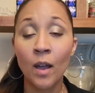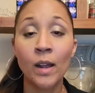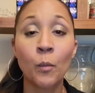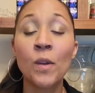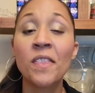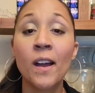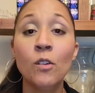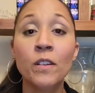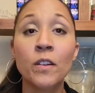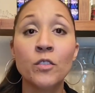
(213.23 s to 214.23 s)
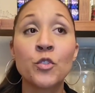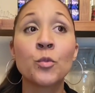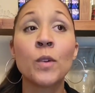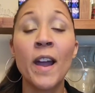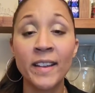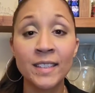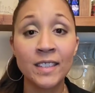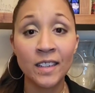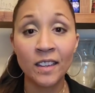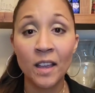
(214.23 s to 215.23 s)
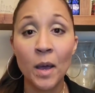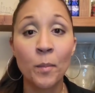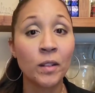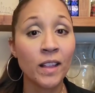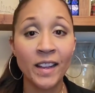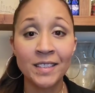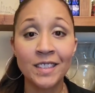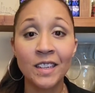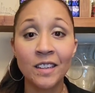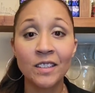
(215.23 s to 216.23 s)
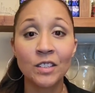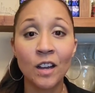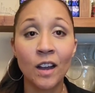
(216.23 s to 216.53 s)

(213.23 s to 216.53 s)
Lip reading: without drastic plastic